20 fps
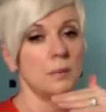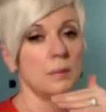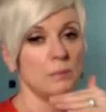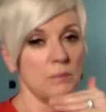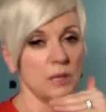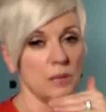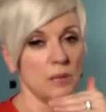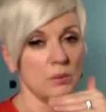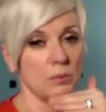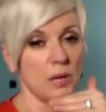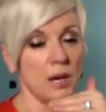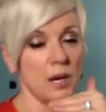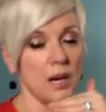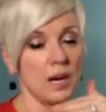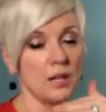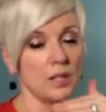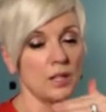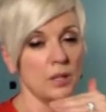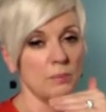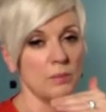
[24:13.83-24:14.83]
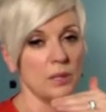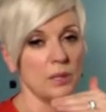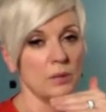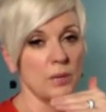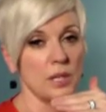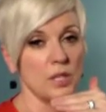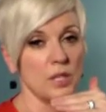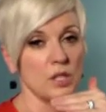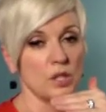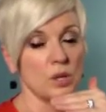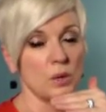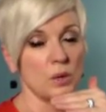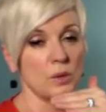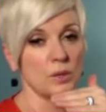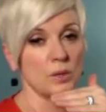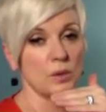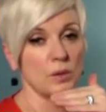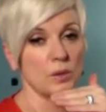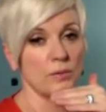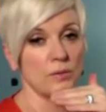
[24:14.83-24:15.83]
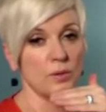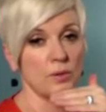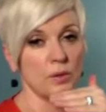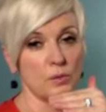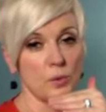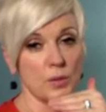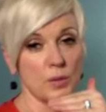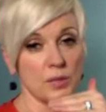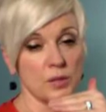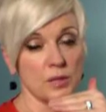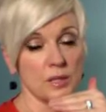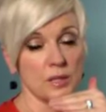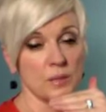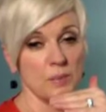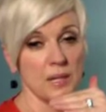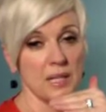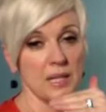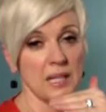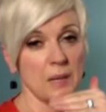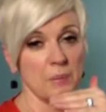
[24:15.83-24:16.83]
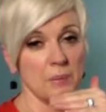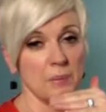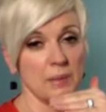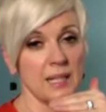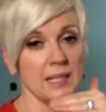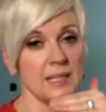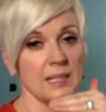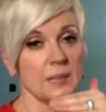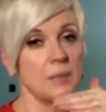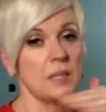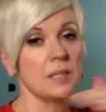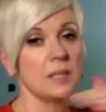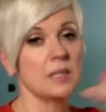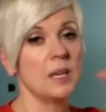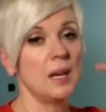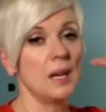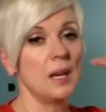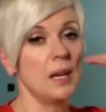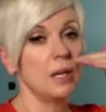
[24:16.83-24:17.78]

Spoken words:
Your mid-range notes are in full voice or speaking placement.